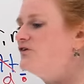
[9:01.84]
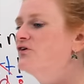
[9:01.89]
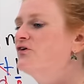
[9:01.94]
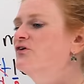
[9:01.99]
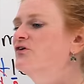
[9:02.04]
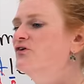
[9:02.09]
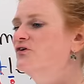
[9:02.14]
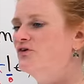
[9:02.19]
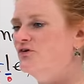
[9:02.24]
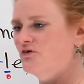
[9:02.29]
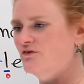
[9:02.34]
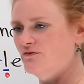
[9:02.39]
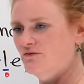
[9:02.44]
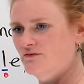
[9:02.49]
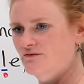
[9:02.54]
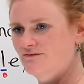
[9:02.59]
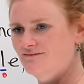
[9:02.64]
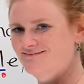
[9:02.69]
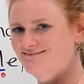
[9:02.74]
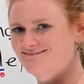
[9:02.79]
the curtain,
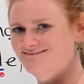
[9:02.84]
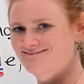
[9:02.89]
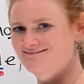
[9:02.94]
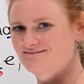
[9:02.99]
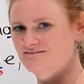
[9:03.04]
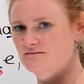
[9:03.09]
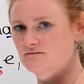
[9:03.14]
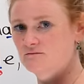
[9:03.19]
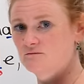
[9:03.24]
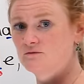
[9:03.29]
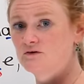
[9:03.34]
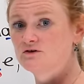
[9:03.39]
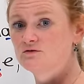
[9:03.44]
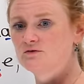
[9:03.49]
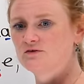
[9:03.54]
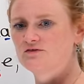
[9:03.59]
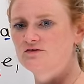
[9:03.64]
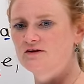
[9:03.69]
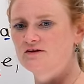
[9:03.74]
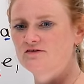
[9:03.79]
which
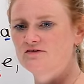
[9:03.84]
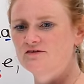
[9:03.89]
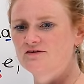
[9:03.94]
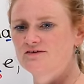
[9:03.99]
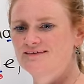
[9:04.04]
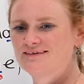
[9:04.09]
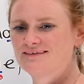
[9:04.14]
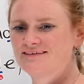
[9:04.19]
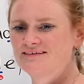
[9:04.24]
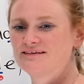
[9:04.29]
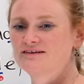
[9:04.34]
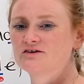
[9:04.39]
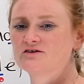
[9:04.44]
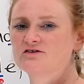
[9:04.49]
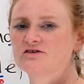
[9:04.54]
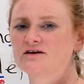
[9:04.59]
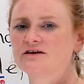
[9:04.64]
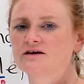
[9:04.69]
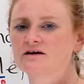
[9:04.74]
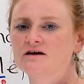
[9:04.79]
we said it
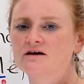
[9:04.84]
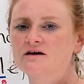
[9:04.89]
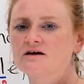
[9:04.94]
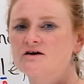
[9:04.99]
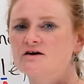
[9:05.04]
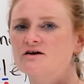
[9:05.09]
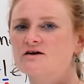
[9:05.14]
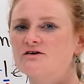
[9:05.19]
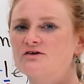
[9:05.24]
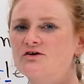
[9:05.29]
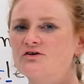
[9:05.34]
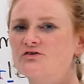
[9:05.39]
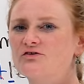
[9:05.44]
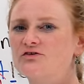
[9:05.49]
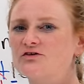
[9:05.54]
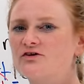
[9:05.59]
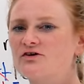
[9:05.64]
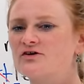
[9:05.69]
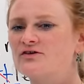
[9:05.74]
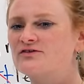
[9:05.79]
looks like close
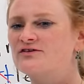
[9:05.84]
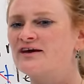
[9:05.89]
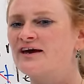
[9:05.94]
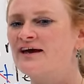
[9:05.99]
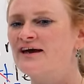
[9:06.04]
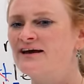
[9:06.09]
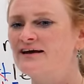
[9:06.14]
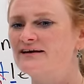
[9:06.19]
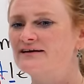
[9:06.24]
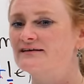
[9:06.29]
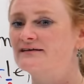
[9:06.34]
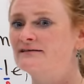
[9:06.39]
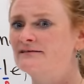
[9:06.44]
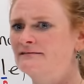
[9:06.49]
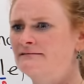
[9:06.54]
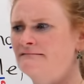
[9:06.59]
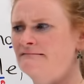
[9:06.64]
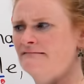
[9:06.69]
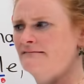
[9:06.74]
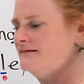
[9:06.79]
the curtain.
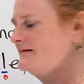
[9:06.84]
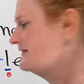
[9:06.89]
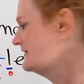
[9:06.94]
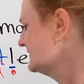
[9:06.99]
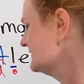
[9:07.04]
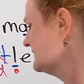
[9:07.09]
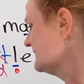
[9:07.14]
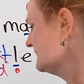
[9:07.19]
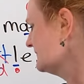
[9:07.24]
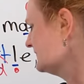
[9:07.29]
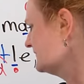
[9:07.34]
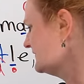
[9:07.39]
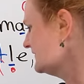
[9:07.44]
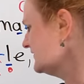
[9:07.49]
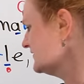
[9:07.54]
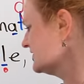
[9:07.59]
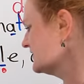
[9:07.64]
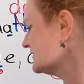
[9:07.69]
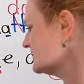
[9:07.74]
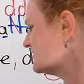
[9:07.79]

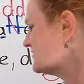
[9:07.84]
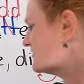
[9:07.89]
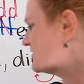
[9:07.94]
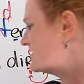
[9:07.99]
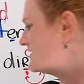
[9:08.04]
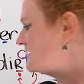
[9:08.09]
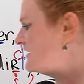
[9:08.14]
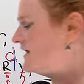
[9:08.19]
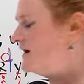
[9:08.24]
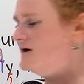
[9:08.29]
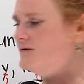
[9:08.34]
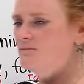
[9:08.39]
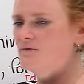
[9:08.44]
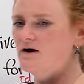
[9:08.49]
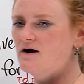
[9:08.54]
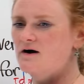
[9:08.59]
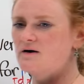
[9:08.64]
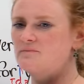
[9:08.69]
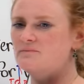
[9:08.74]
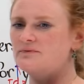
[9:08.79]
You're going to go climb
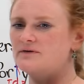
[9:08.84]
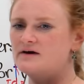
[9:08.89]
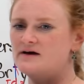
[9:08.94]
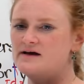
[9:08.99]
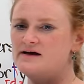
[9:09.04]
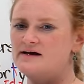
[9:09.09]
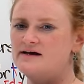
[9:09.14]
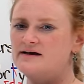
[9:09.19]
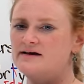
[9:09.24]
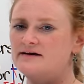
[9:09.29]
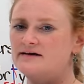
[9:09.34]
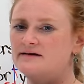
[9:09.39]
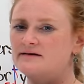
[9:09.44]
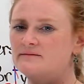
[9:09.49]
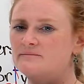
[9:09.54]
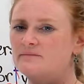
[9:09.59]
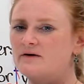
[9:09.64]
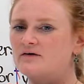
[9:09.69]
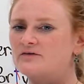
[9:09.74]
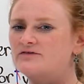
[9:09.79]
up a
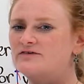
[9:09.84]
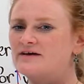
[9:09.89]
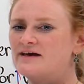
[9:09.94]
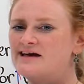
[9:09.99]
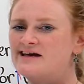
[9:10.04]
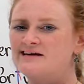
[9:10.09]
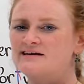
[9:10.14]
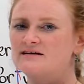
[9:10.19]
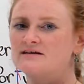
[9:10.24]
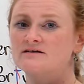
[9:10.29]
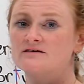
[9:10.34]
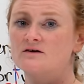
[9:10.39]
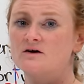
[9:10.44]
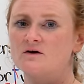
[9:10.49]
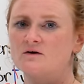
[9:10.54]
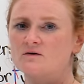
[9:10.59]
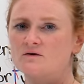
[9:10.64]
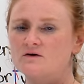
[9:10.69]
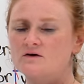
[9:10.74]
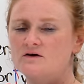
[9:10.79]
mountain?
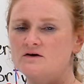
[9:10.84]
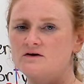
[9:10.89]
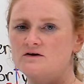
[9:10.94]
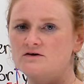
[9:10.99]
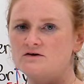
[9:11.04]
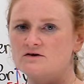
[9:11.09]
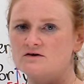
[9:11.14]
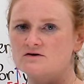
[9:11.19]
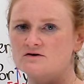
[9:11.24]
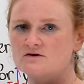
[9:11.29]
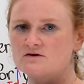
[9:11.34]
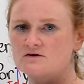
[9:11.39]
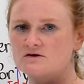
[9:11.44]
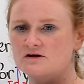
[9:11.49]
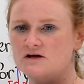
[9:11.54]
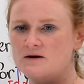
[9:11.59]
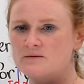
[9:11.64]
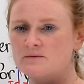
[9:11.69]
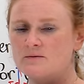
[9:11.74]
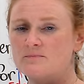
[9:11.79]
No. You're going to go
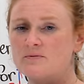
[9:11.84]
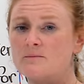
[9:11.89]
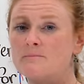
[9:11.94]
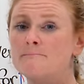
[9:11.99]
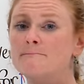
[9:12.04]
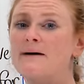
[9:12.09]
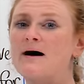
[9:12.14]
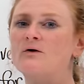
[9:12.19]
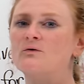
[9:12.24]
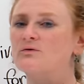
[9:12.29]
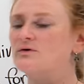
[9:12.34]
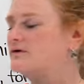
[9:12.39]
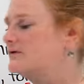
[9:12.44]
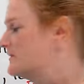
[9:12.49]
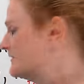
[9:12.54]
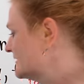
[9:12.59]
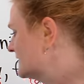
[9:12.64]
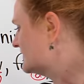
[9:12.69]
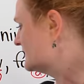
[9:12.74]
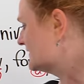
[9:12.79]
climb up a mountain.
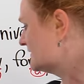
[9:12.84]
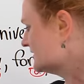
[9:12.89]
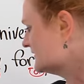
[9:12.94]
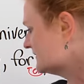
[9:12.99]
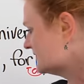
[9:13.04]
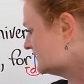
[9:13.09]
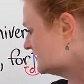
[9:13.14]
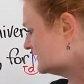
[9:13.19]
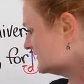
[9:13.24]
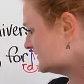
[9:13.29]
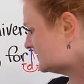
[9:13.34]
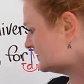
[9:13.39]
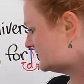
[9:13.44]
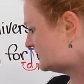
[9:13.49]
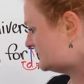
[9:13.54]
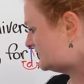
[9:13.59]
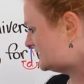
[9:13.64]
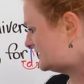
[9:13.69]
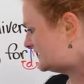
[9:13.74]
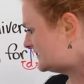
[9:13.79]

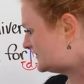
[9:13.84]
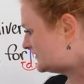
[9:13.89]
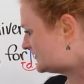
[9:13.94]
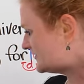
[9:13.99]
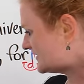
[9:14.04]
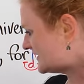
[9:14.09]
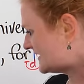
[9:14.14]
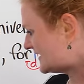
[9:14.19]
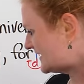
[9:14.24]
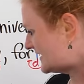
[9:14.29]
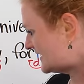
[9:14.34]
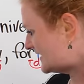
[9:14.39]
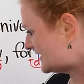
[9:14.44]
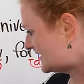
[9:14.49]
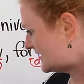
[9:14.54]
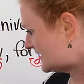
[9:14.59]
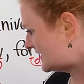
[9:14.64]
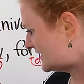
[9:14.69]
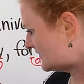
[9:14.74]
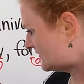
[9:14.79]
These
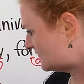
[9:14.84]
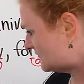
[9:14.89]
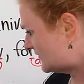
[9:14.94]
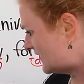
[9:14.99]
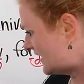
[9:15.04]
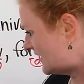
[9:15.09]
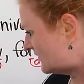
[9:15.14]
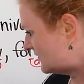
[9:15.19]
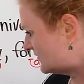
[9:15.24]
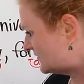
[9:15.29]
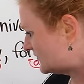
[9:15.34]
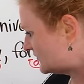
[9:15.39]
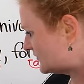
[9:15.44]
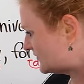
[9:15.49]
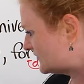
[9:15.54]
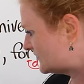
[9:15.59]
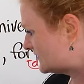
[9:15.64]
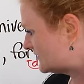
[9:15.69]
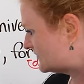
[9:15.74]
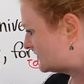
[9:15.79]

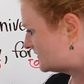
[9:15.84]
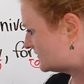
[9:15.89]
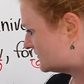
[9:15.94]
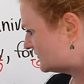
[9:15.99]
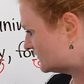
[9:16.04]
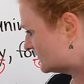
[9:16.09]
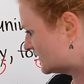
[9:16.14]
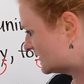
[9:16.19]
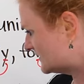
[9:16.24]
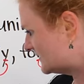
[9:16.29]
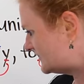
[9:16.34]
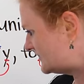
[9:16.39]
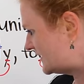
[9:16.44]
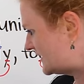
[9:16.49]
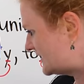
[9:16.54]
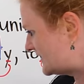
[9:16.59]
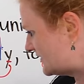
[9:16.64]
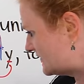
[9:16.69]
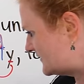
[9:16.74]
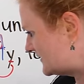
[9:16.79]
vowels, we're going to
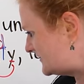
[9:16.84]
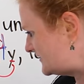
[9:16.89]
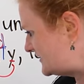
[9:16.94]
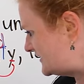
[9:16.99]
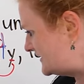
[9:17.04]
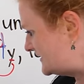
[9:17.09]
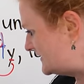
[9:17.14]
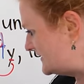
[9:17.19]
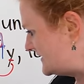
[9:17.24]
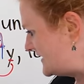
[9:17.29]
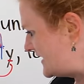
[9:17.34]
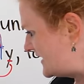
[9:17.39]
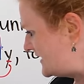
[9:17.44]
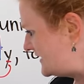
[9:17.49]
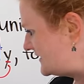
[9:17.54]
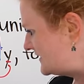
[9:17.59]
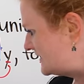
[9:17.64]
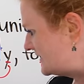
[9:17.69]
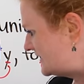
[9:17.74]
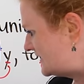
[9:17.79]
take out the T and the
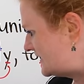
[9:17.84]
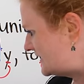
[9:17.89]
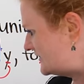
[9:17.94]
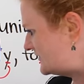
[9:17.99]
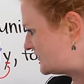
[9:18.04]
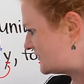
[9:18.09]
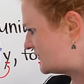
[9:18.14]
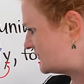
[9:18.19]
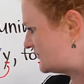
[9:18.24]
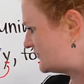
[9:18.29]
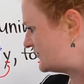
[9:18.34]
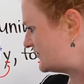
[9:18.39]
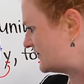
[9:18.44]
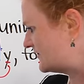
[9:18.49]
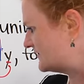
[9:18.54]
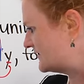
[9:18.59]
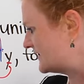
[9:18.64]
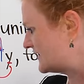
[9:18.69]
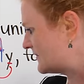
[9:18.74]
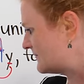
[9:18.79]
A, and it's going to
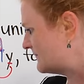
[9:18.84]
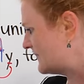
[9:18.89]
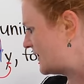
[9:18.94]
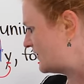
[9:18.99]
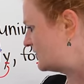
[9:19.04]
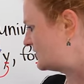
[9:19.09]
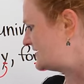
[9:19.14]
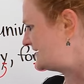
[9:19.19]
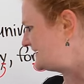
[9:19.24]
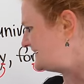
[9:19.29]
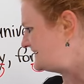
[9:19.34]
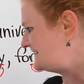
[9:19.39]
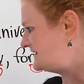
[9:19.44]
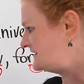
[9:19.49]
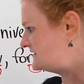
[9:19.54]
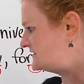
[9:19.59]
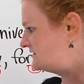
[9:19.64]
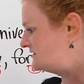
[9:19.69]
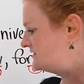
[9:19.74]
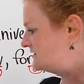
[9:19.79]
sound like
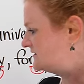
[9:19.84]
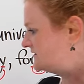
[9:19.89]
mountain,